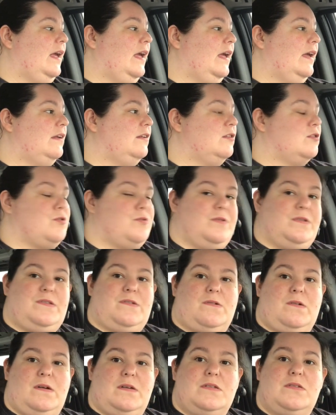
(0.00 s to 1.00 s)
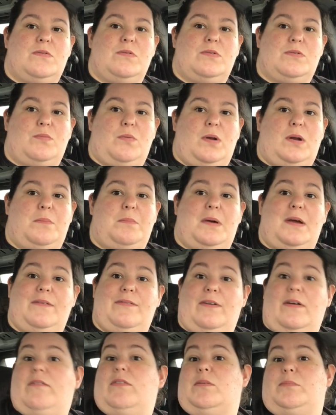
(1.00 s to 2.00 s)
And Toys R Us was one of my
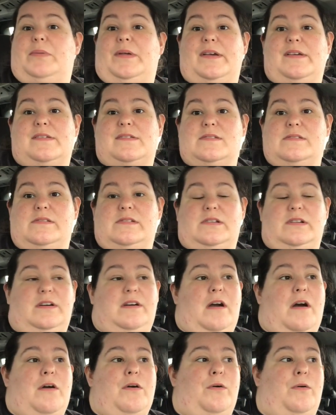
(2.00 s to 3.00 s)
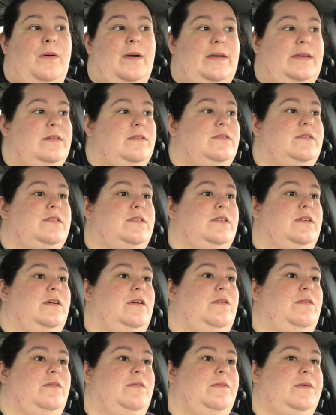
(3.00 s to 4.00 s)
favorite places to go. We used
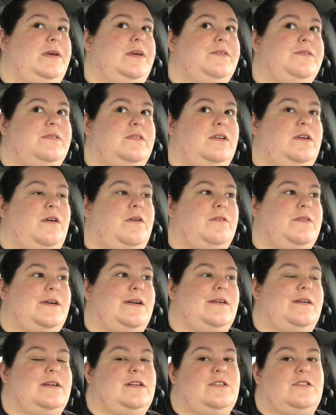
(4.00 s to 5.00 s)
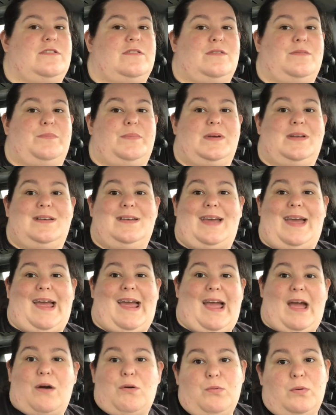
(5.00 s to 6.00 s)
to go there and just spend
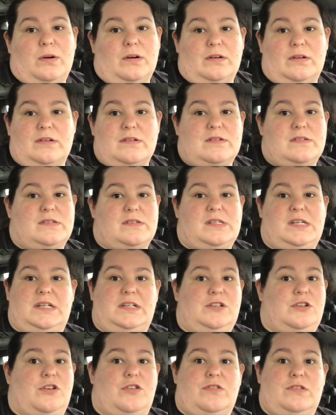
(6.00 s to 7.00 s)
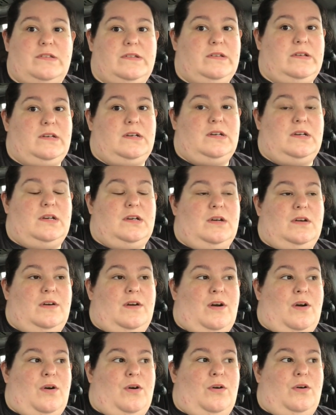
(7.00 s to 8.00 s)
hours, just
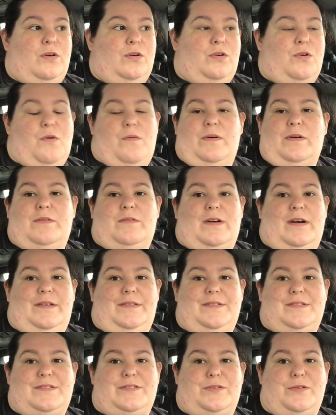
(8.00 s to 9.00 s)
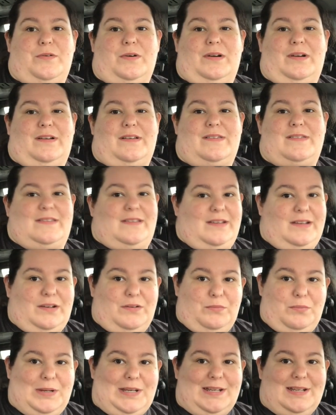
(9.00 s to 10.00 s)
going around the store, because
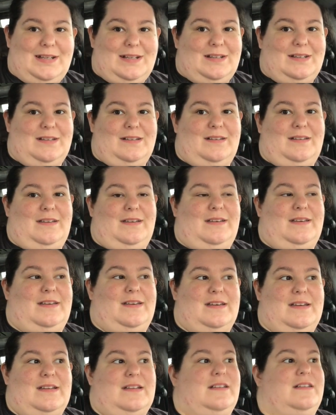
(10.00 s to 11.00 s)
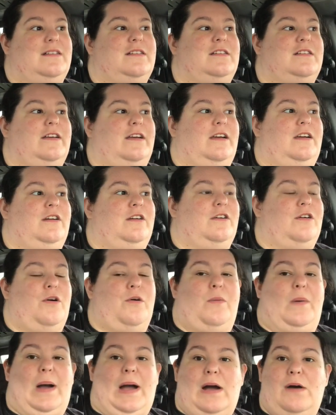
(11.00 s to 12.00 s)
we didn't get to
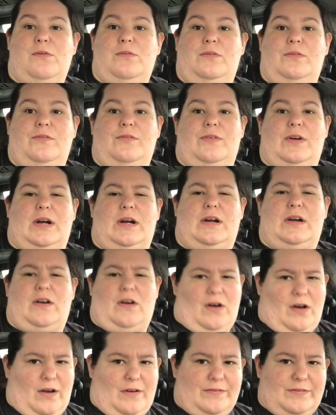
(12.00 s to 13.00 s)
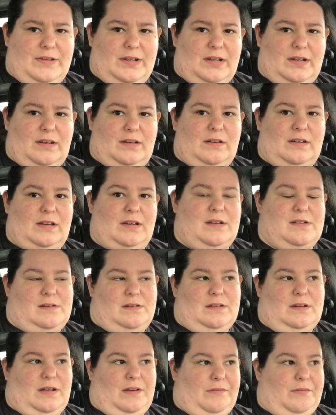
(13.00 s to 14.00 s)
go out very often,
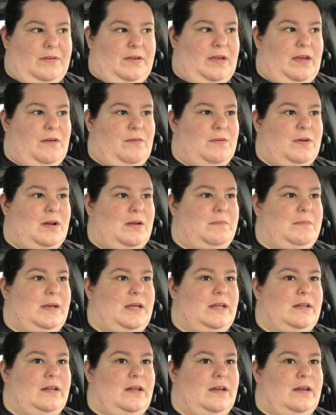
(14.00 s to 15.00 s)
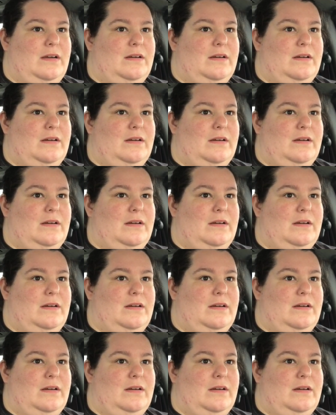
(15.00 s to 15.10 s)
if you get what I mean.